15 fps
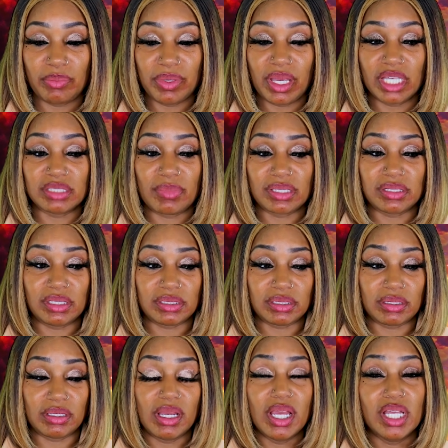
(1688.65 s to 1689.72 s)
Because my
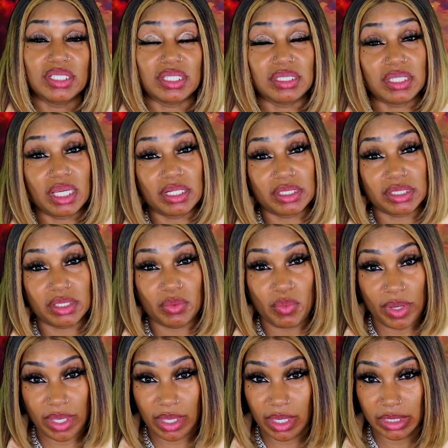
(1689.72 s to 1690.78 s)
sister, she's getting into
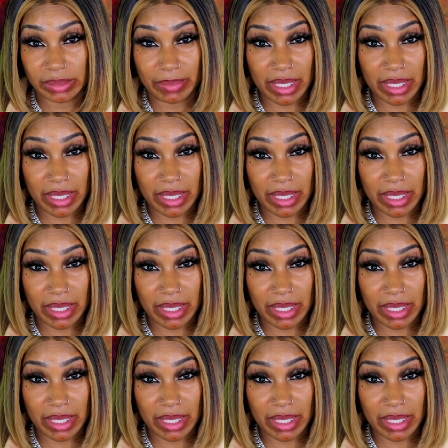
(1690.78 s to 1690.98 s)
wigs,